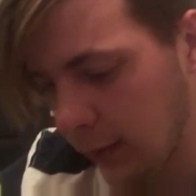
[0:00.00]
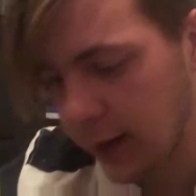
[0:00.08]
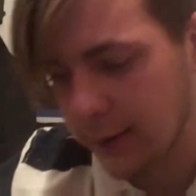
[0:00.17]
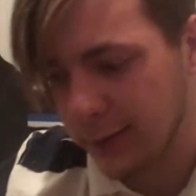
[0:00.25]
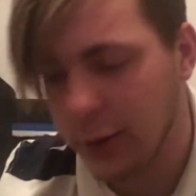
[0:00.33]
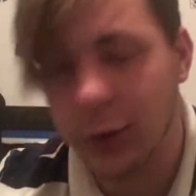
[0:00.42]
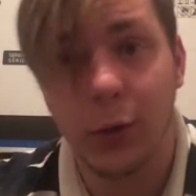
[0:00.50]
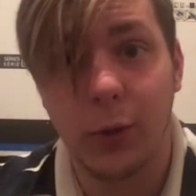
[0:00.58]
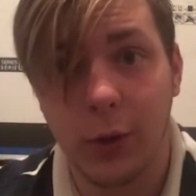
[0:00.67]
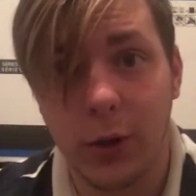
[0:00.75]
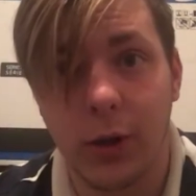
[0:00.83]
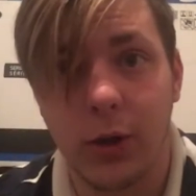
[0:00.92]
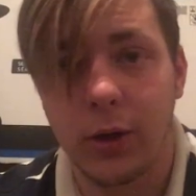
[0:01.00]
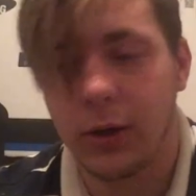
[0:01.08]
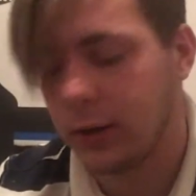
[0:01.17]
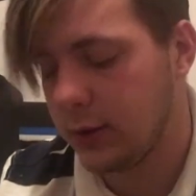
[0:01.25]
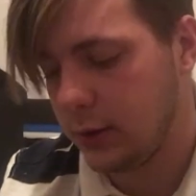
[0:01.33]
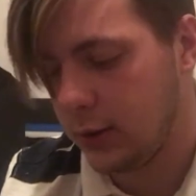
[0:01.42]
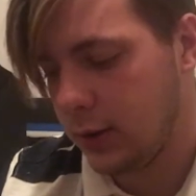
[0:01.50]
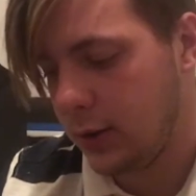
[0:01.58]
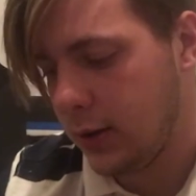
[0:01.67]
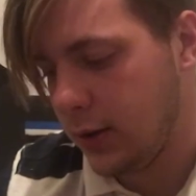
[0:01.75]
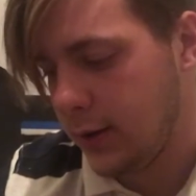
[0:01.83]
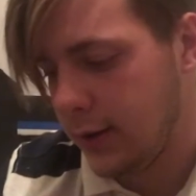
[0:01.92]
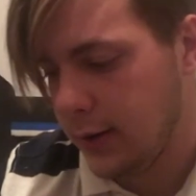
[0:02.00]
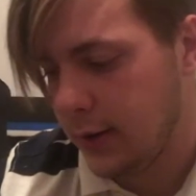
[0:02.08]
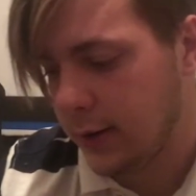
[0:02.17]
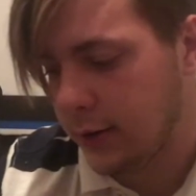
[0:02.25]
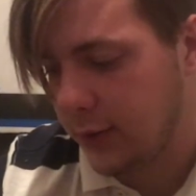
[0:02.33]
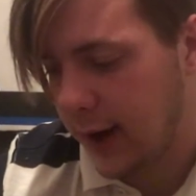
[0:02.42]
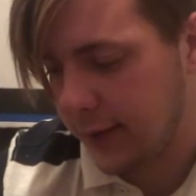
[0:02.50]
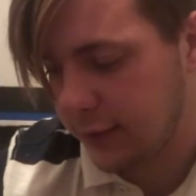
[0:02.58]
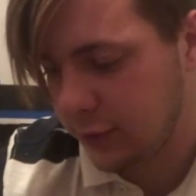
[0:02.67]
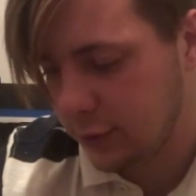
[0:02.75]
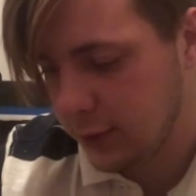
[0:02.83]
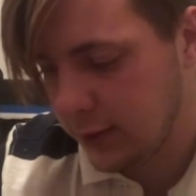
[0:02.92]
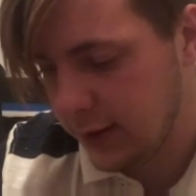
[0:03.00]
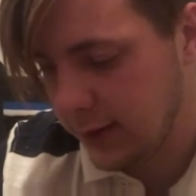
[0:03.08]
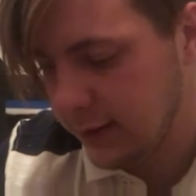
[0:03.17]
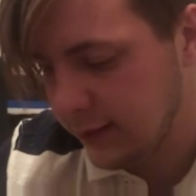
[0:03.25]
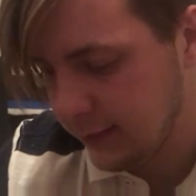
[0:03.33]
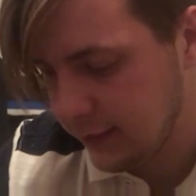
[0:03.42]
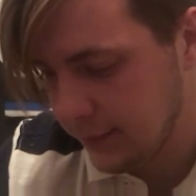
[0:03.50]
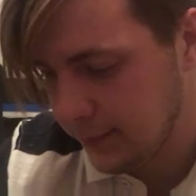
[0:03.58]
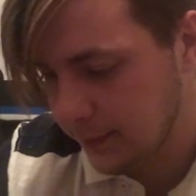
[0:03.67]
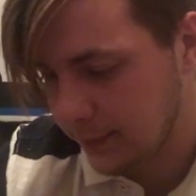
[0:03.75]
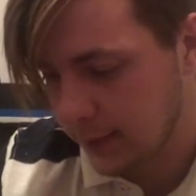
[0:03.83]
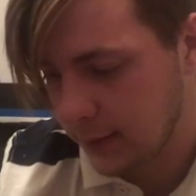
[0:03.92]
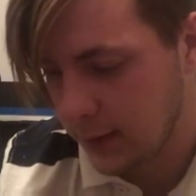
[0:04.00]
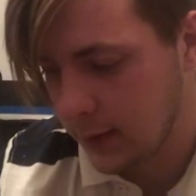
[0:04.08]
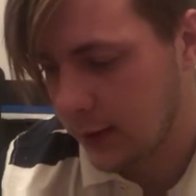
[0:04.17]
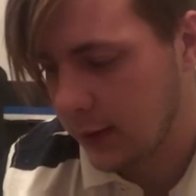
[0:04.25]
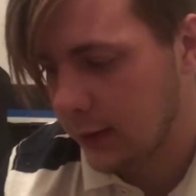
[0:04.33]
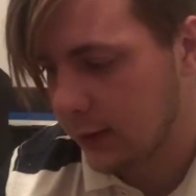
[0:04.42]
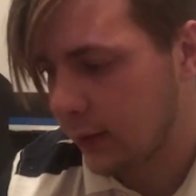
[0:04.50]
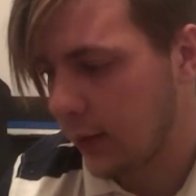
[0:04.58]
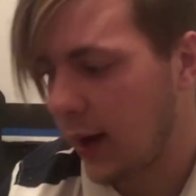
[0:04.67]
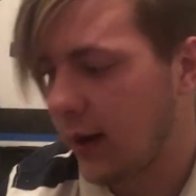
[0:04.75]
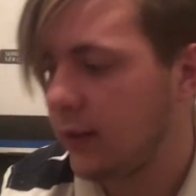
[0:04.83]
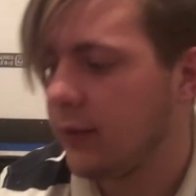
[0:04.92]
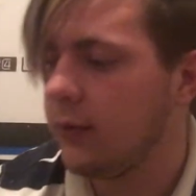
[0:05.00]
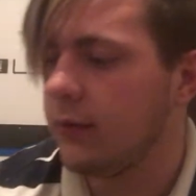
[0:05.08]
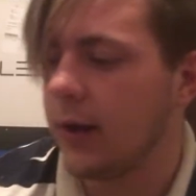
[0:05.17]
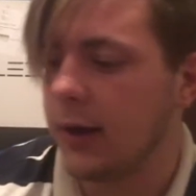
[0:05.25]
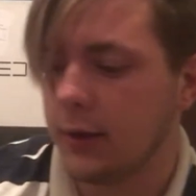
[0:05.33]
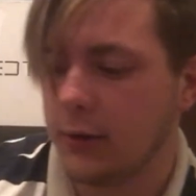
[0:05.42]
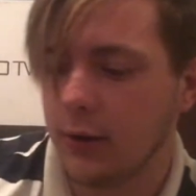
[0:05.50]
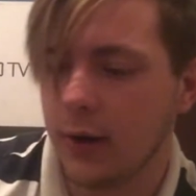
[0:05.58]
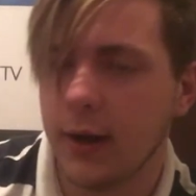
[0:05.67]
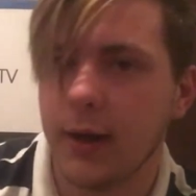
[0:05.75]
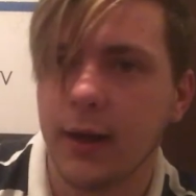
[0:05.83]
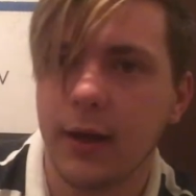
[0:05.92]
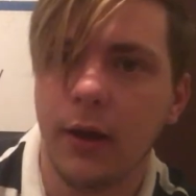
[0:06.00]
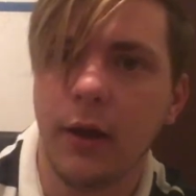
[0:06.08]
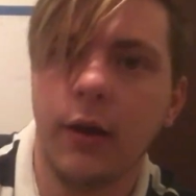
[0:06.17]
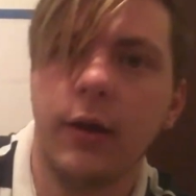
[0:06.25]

whatever your craft store is. So I used a gray,